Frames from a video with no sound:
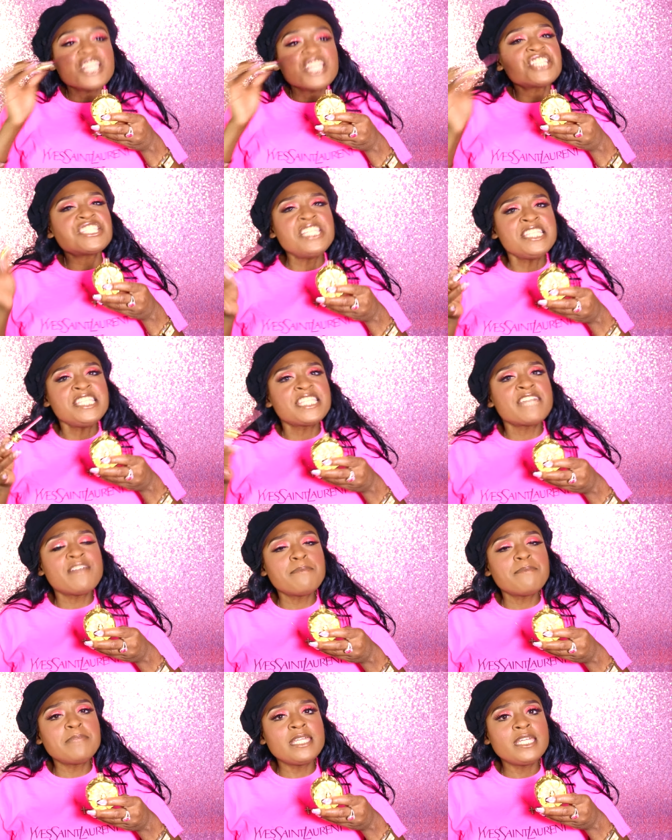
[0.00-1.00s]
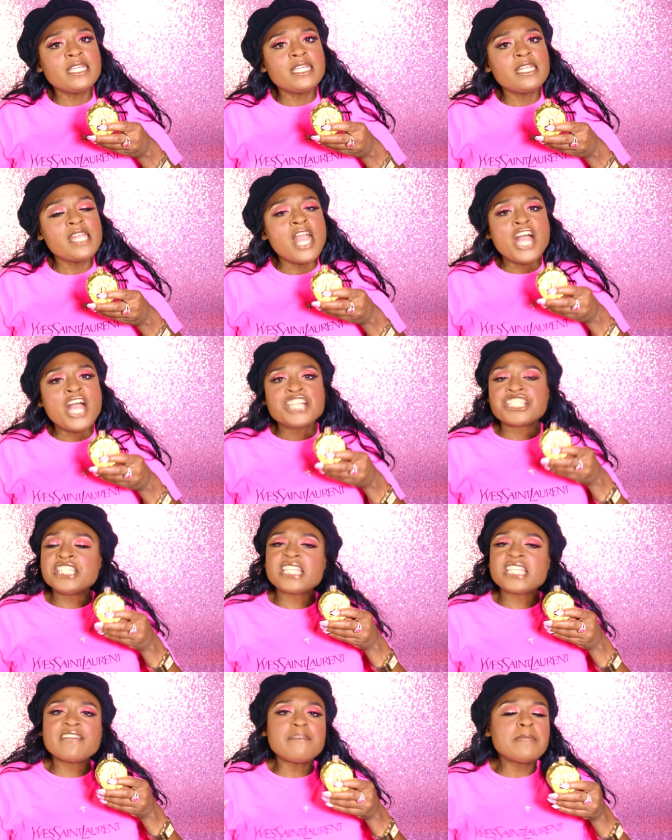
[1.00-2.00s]
She's giving me,
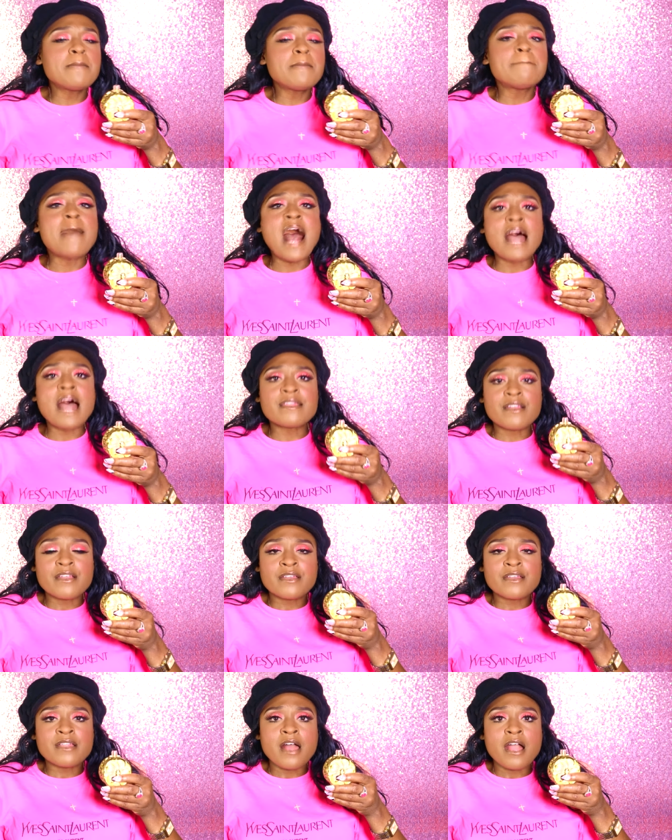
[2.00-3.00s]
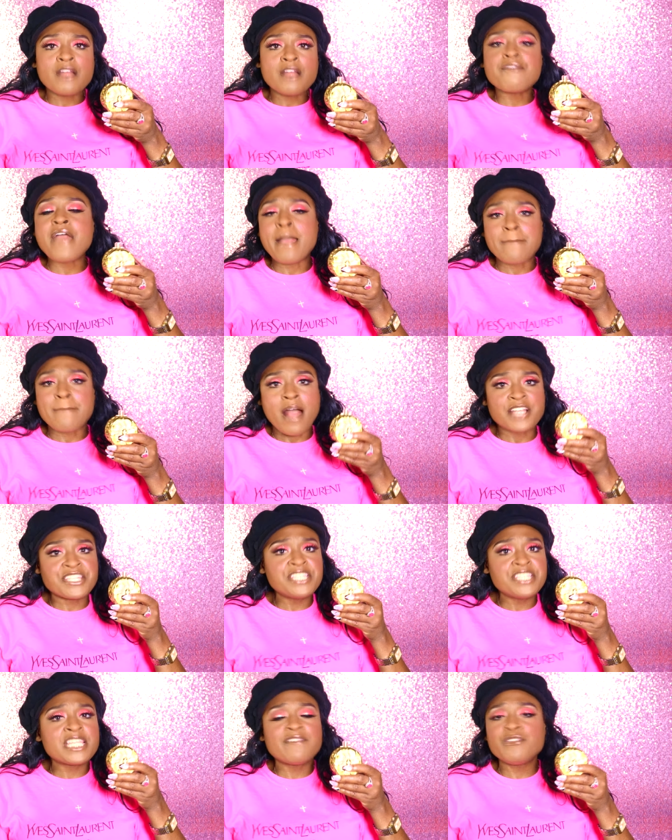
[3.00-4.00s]
she's giving me modern grandma.
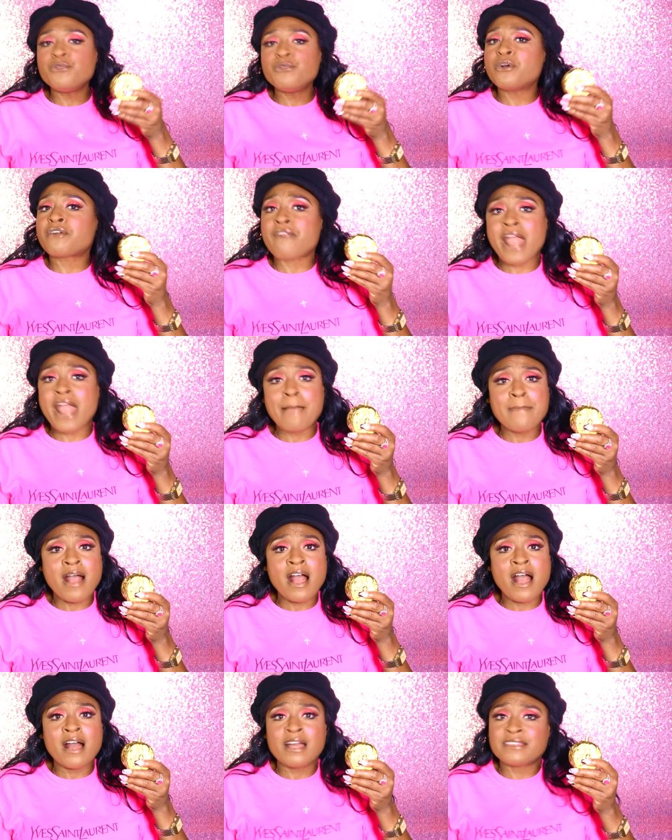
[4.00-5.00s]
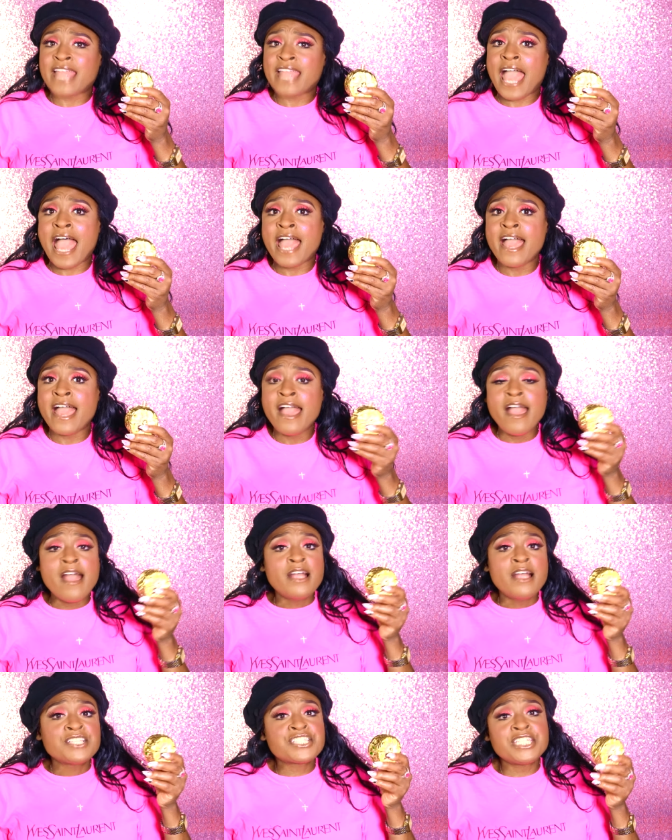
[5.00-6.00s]
She's giving you a grandma that
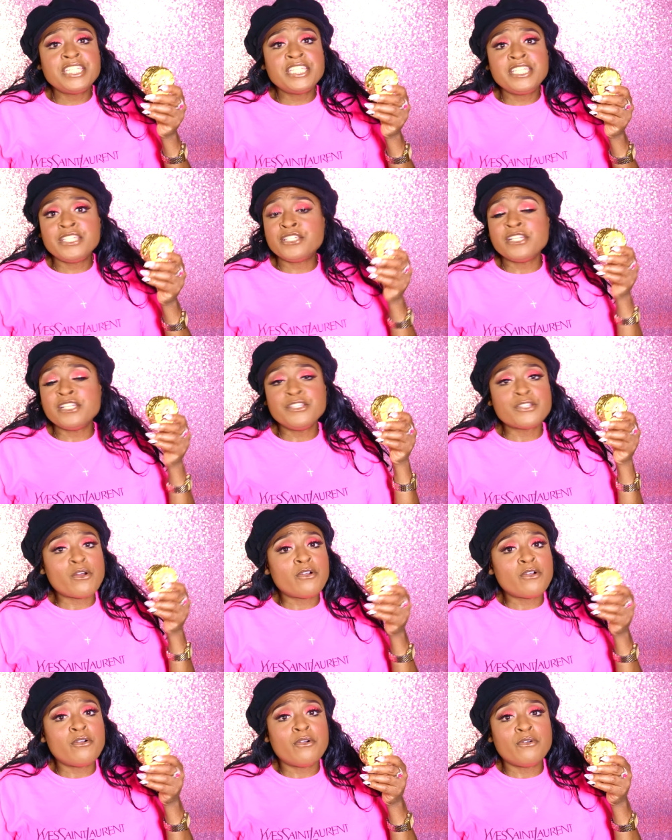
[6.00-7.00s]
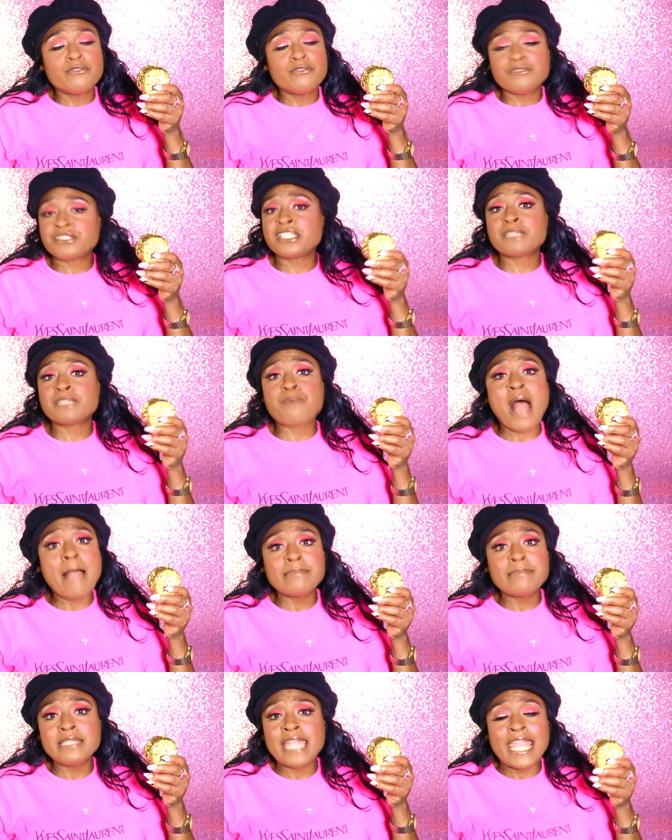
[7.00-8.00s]
she, you know, she's
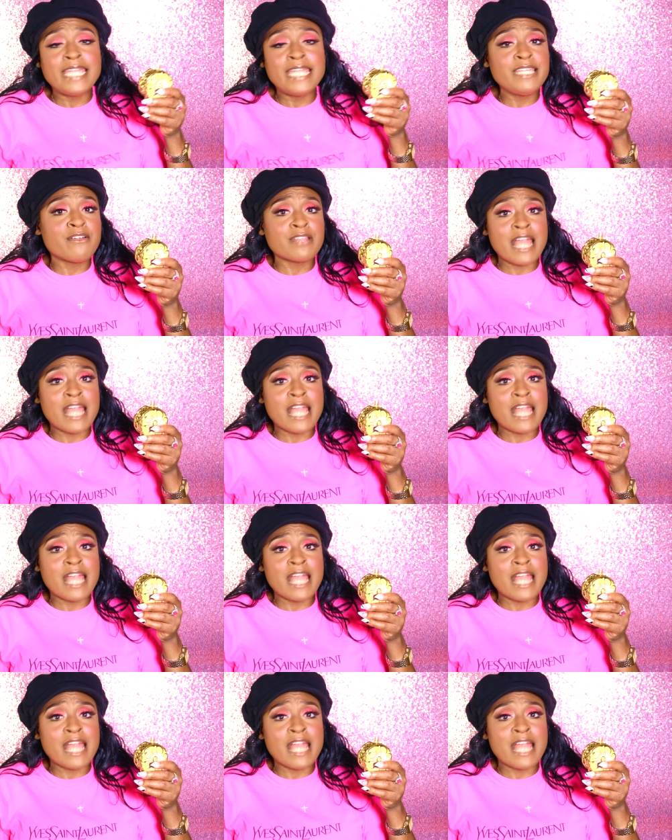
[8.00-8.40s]
probably 80 or